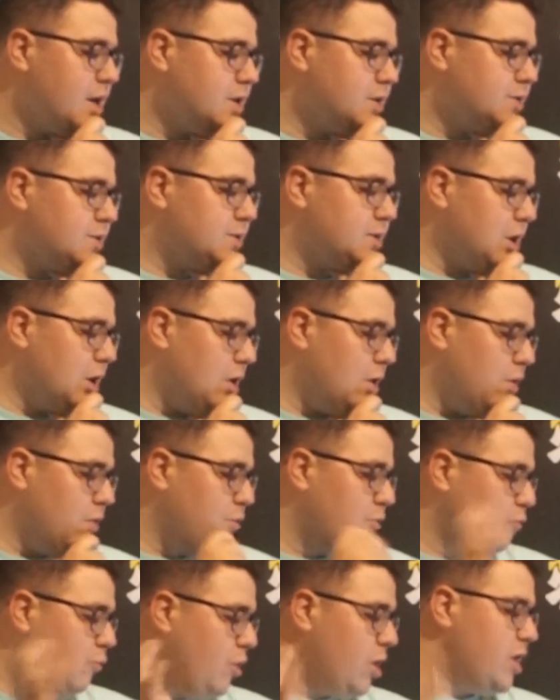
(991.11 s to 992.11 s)

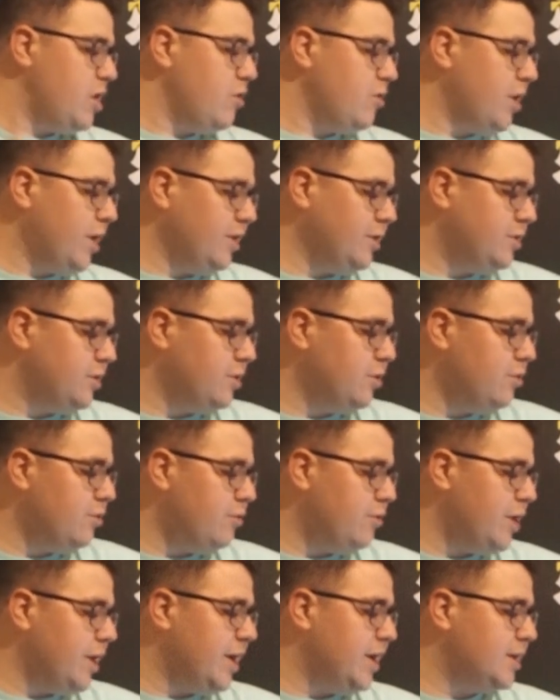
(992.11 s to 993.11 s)
So what you can
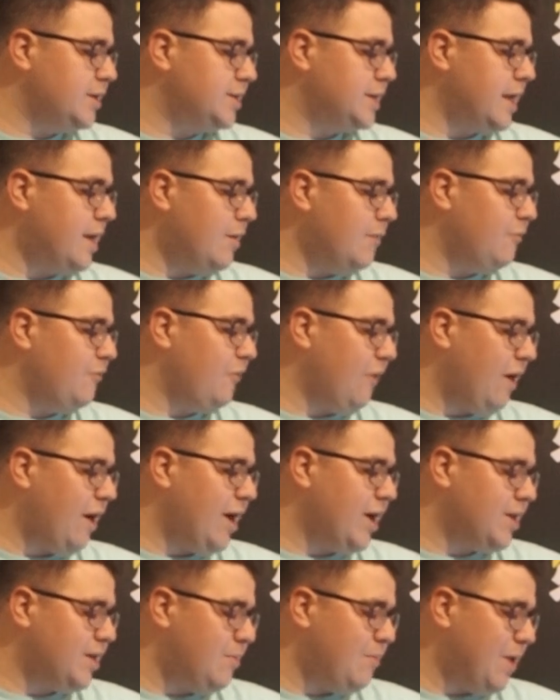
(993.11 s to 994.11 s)
do is help
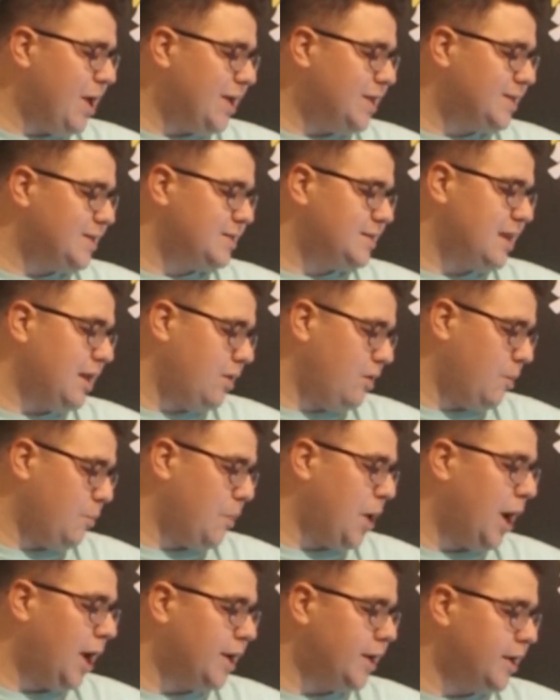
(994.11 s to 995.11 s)
find the main Stella
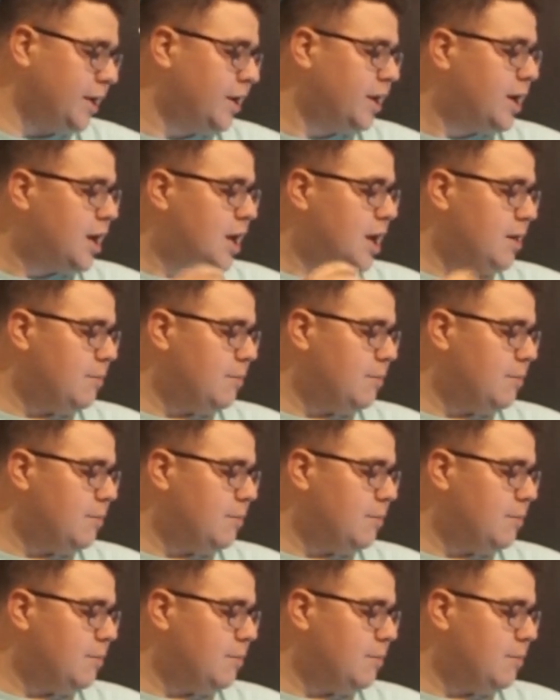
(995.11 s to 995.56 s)
body.